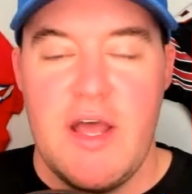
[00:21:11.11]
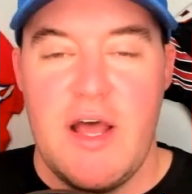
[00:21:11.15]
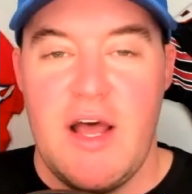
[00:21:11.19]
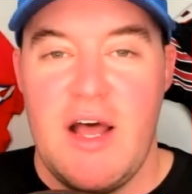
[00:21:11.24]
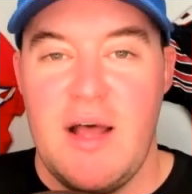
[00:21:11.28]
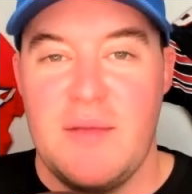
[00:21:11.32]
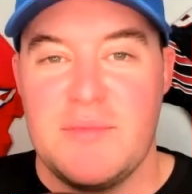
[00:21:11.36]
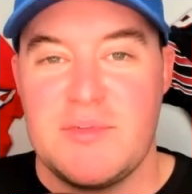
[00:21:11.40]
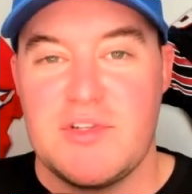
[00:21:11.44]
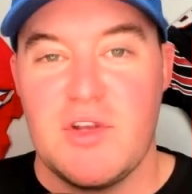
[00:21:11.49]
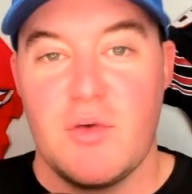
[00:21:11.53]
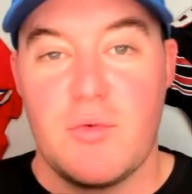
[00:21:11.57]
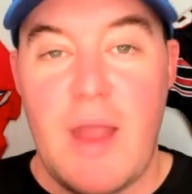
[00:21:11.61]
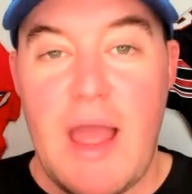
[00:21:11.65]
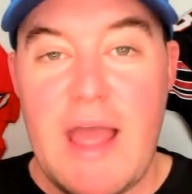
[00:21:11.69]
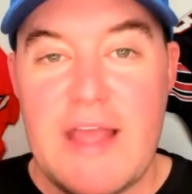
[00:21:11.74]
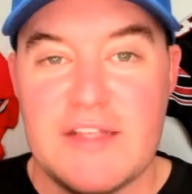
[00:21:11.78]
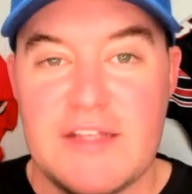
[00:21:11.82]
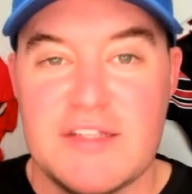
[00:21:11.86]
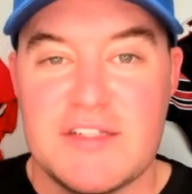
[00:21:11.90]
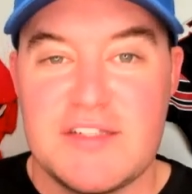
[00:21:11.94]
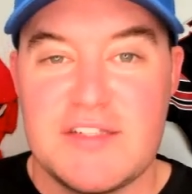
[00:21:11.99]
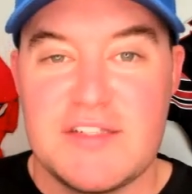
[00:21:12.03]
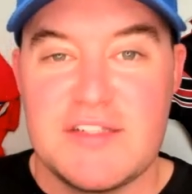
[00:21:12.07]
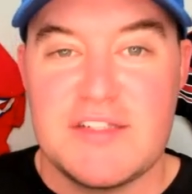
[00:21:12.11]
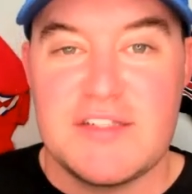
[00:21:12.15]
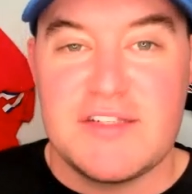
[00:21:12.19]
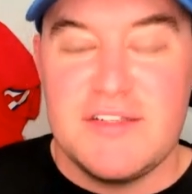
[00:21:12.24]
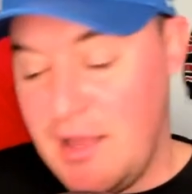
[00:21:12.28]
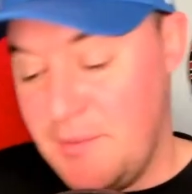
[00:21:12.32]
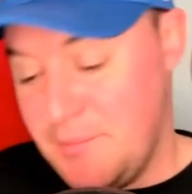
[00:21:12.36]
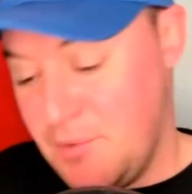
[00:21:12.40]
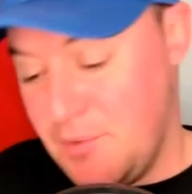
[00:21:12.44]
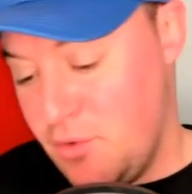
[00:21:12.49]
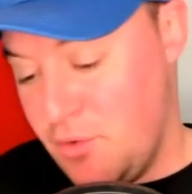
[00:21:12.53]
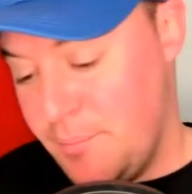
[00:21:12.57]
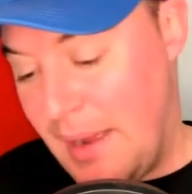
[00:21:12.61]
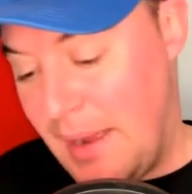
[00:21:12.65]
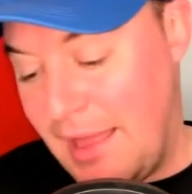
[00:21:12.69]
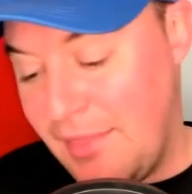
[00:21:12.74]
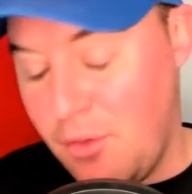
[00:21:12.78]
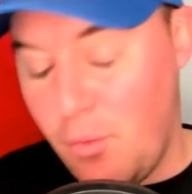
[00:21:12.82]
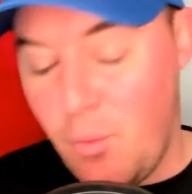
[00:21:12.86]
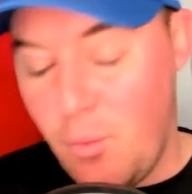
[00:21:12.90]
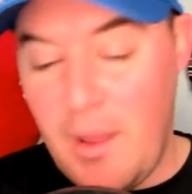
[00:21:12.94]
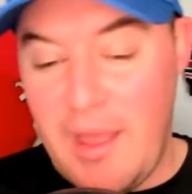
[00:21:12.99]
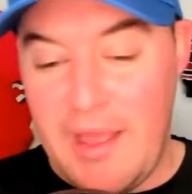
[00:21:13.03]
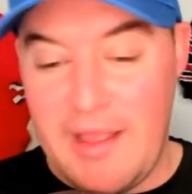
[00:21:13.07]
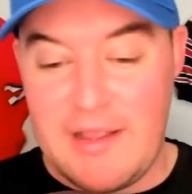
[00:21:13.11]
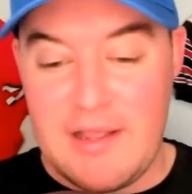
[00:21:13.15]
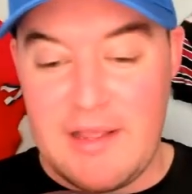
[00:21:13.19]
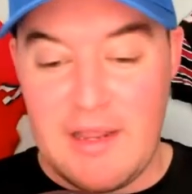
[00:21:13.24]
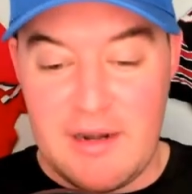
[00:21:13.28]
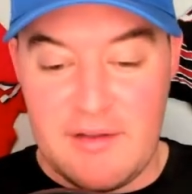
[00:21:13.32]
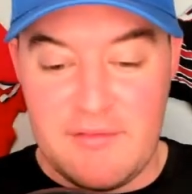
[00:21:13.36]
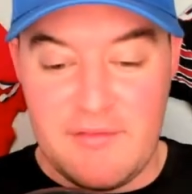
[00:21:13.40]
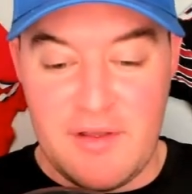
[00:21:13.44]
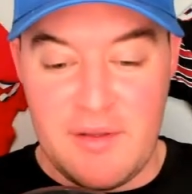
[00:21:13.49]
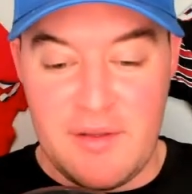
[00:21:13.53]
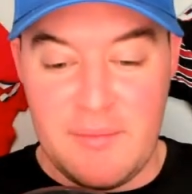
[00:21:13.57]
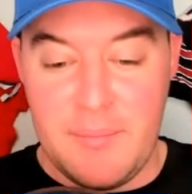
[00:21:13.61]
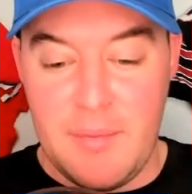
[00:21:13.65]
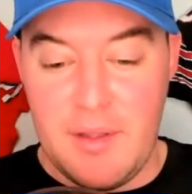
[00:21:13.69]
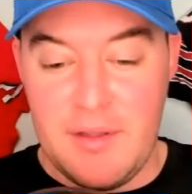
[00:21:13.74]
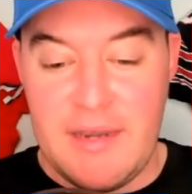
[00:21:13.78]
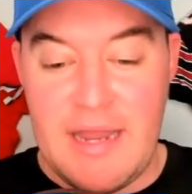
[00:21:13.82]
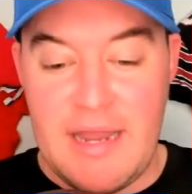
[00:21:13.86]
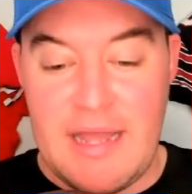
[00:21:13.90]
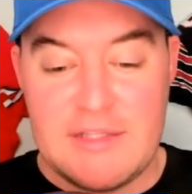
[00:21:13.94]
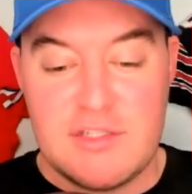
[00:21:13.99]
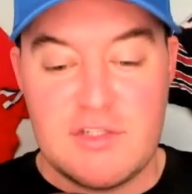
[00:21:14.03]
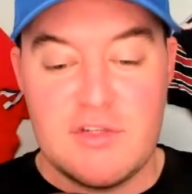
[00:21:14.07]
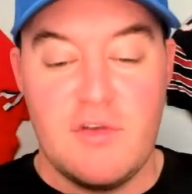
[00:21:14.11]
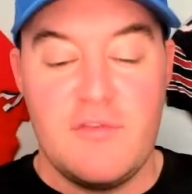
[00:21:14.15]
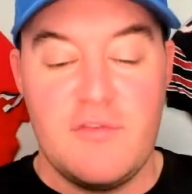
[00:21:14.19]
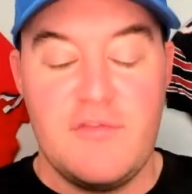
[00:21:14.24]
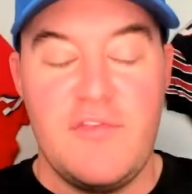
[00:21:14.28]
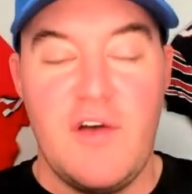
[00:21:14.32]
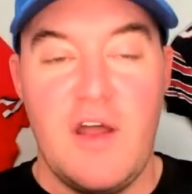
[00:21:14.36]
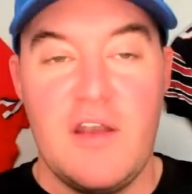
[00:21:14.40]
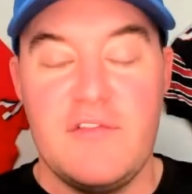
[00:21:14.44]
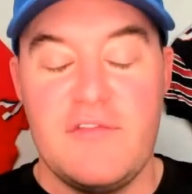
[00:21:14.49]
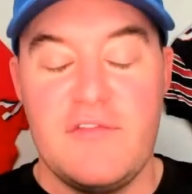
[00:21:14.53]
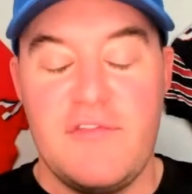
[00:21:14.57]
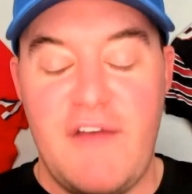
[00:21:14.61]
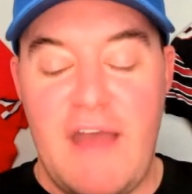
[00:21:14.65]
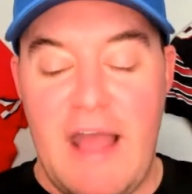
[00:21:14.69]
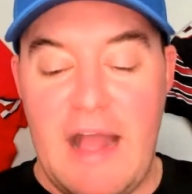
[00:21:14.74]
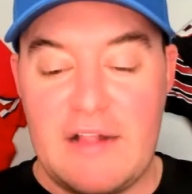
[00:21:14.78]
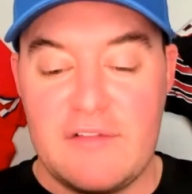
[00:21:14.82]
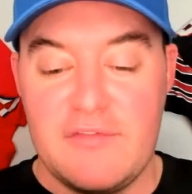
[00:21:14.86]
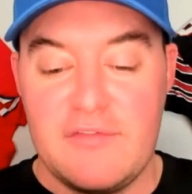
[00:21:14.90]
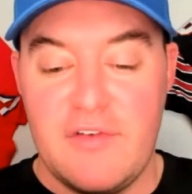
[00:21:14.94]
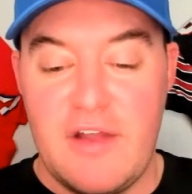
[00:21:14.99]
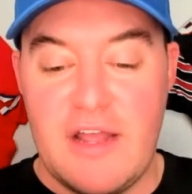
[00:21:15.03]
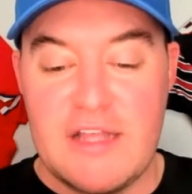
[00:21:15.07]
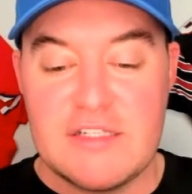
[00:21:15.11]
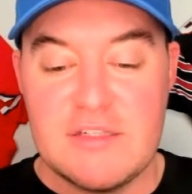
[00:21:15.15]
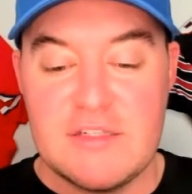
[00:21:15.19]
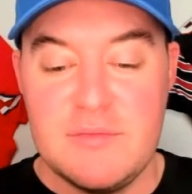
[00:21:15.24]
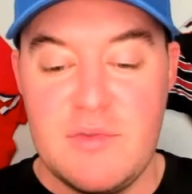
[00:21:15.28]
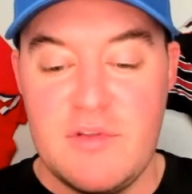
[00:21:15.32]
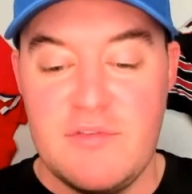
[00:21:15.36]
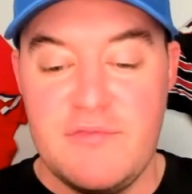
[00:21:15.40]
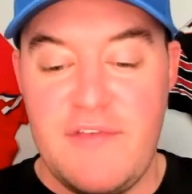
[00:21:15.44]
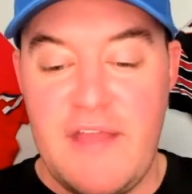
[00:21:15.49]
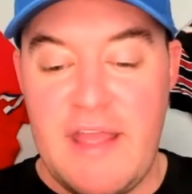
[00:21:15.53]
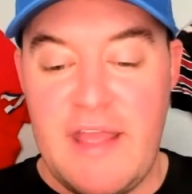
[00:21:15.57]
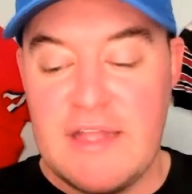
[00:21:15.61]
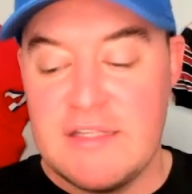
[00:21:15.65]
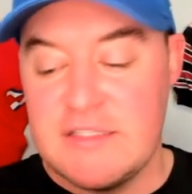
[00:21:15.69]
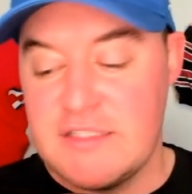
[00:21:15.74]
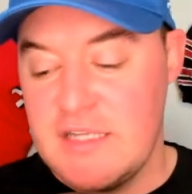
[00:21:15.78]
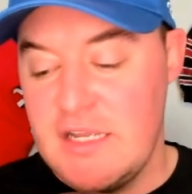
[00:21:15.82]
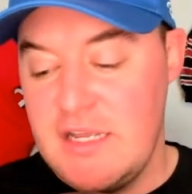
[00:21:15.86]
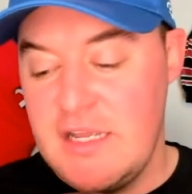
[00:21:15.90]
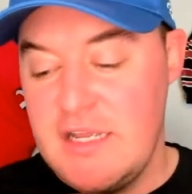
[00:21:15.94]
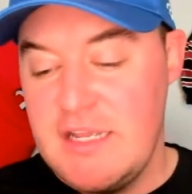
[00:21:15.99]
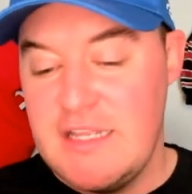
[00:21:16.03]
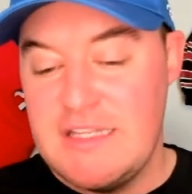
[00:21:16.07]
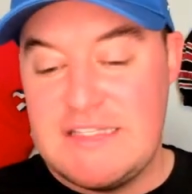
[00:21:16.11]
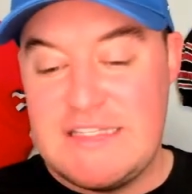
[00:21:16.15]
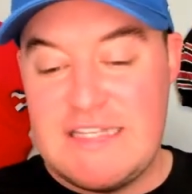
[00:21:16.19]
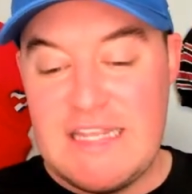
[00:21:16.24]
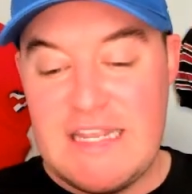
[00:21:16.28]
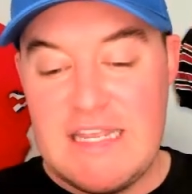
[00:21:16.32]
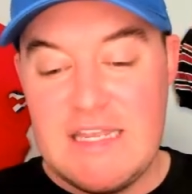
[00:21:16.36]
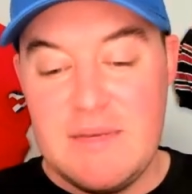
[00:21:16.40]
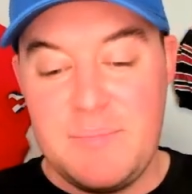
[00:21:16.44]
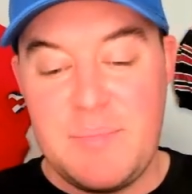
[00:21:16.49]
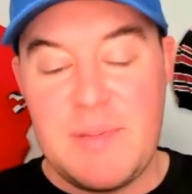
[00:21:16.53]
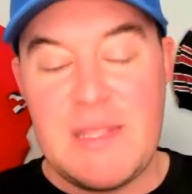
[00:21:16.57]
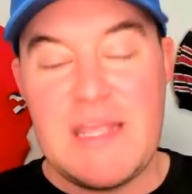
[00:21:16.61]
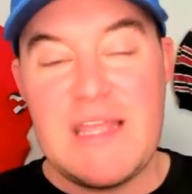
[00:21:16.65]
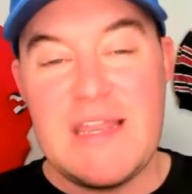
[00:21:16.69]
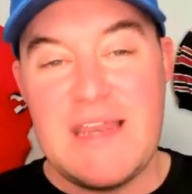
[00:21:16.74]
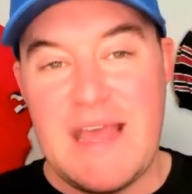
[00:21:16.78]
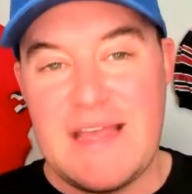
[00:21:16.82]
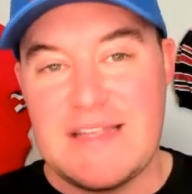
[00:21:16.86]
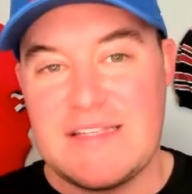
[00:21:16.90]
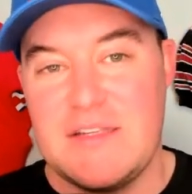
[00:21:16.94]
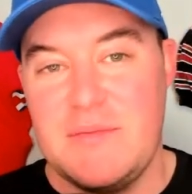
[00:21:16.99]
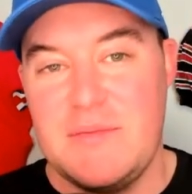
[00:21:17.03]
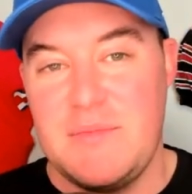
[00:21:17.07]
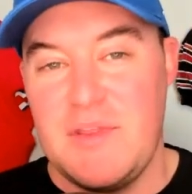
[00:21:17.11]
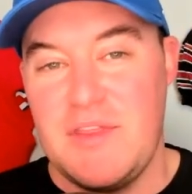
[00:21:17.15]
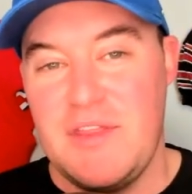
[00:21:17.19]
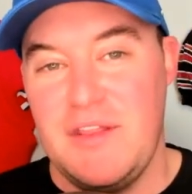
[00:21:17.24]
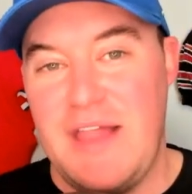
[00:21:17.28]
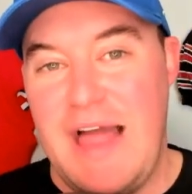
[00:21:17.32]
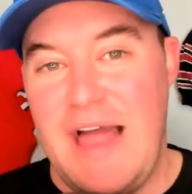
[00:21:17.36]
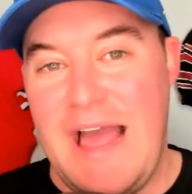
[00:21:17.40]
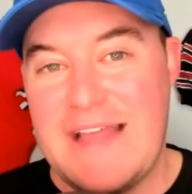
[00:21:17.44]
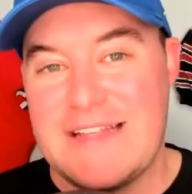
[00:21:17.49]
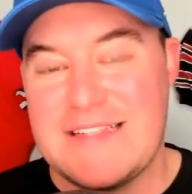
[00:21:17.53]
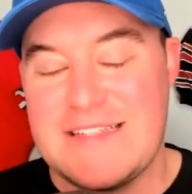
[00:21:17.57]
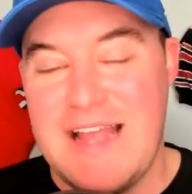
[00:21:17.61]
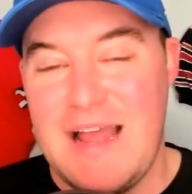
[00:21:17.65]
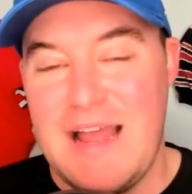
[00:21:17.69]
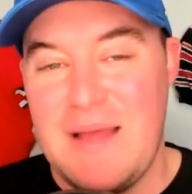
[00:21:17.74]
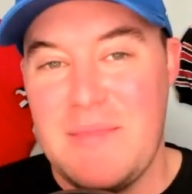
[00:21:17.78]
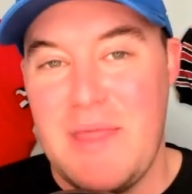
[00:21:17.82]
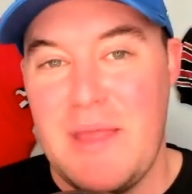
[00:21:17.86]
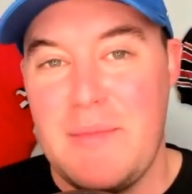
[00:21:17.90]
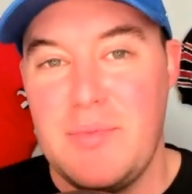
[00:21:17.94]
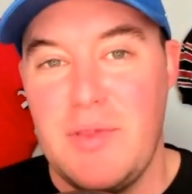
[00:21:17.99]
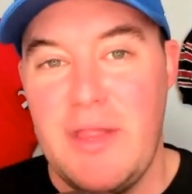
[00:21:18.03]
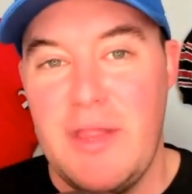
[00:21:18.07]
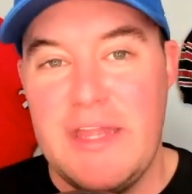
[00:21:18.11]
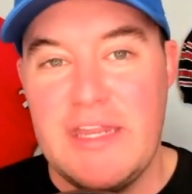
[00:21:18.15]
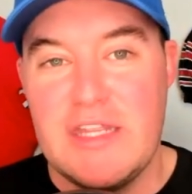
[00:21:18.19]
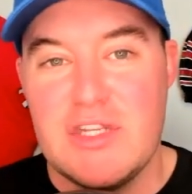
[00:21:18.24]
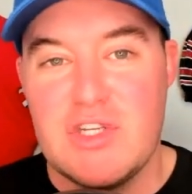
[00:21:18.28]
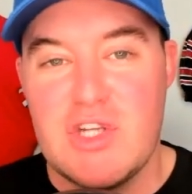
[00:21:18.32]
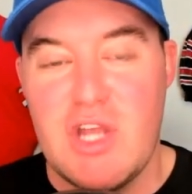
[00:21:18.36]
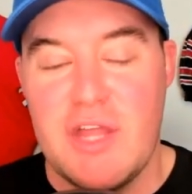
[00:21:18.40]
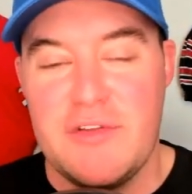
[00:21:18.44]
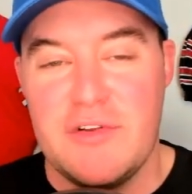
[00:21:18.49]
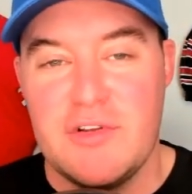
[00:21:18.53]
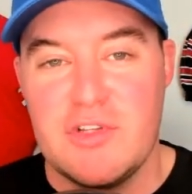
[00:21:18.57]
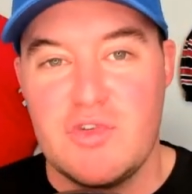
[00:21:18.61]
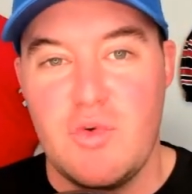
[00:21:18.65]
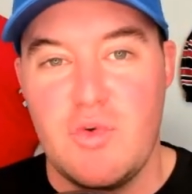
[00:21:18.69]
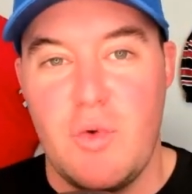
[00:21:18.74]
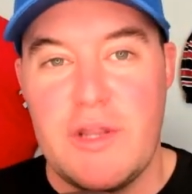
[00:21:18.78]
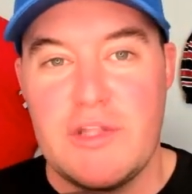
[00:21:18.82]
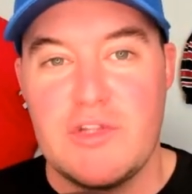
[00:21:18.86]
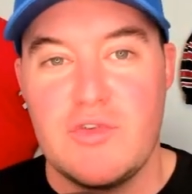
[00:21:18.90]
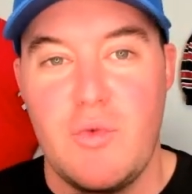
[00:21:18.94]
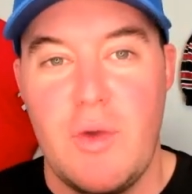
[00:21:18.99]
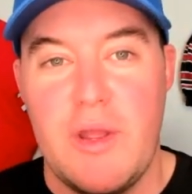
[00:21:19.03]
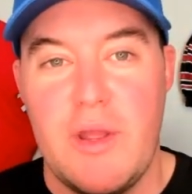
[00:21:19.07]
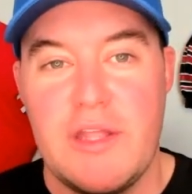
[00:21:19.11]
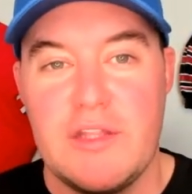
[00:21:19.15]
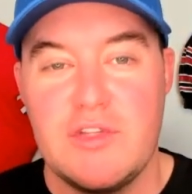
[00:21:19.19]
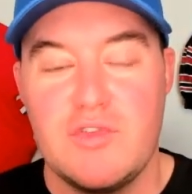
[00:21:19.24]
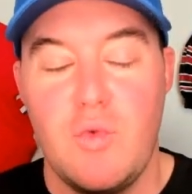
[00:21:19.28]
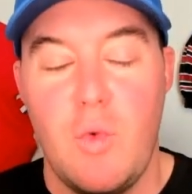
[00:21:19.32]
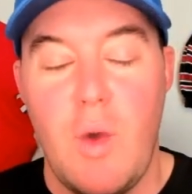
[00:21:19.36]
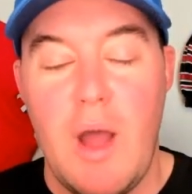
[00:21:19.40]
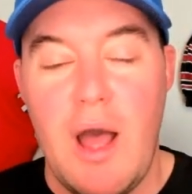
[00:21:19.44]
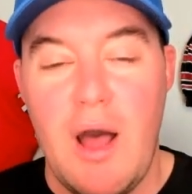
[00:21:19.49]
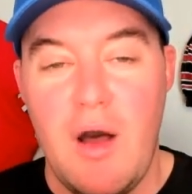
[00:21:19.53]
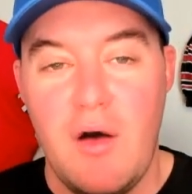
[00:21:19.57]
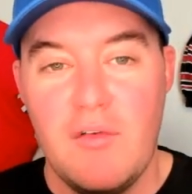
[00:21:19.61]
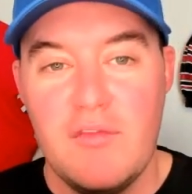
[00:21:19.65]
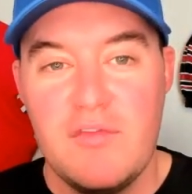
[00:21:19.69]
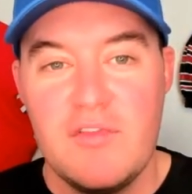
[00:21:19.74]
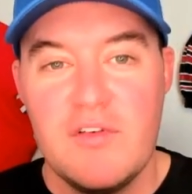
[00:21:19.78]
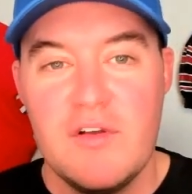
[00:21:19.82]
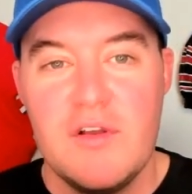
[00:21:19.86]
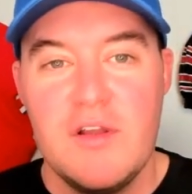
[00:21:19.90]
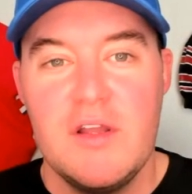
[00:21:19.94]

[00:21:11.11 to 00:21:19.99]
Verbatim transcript: Um, so Rice, uh, who, by the way, kind of a not-so-fun fact for S M U fans, did beat S M U the last time they played each other in twenty twelve,